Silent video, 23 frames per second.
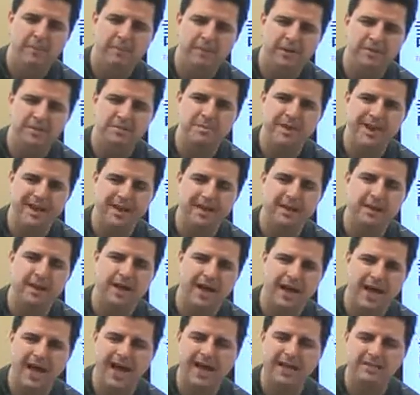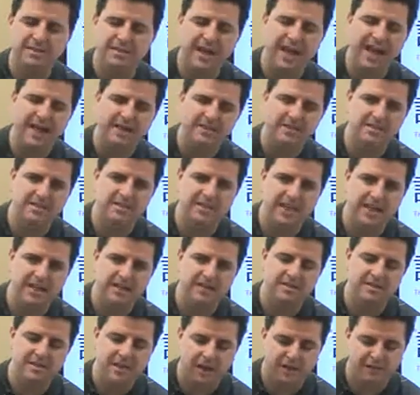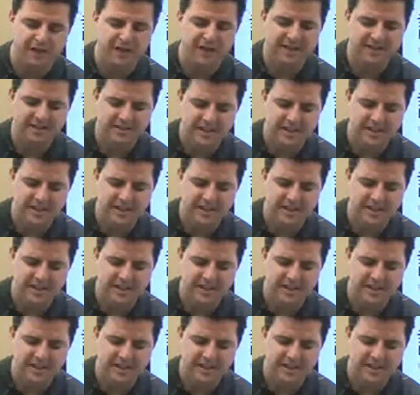but is making a, uh, has has sustained itself,